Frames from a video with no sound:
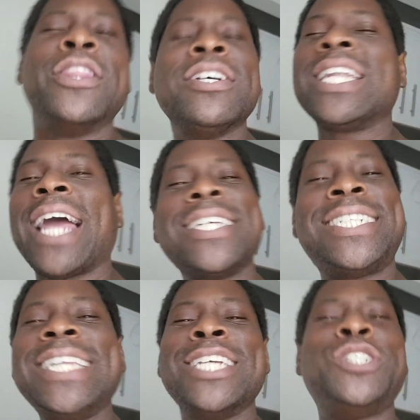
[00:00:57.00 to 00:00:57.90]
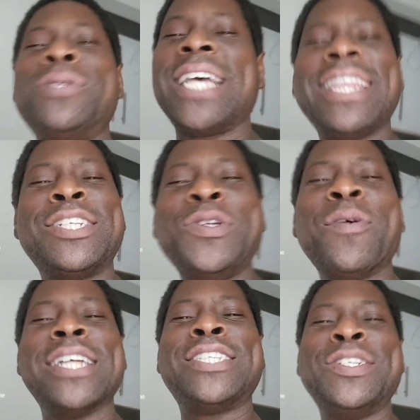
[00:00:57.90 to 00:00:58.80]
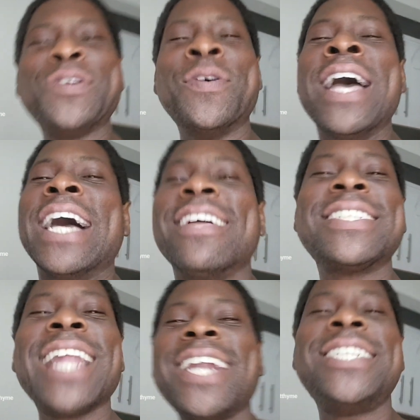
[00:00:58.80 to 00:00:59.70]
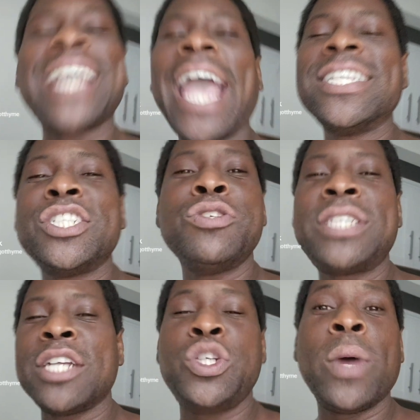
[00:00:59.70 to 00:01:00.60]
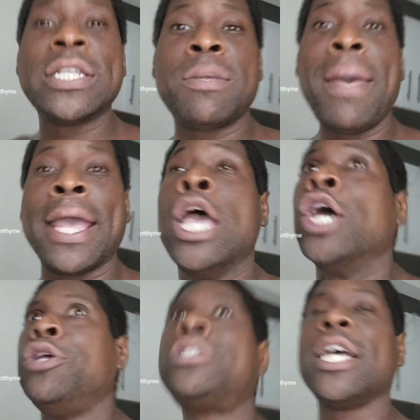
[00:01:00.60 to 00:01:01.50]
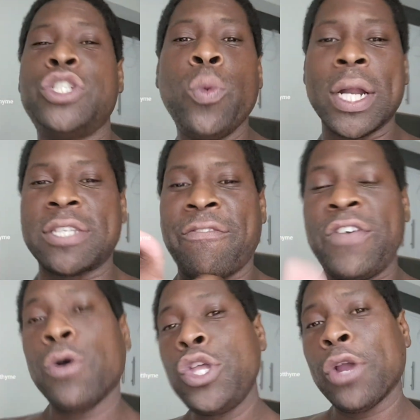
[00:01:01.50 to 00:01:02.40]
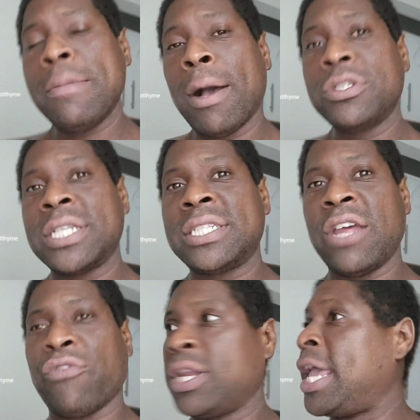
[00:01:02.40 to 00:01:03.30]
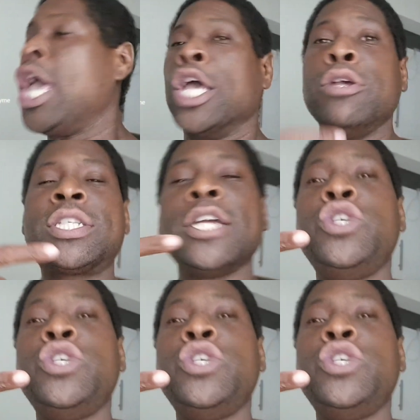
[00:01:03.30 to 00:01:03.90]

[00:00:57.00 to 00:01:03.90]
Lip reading: There's a lot of shit that you said that you wanted to do. There's a lot of change that you said you wanted to make. You said you wanted to feel your emotions differently. You said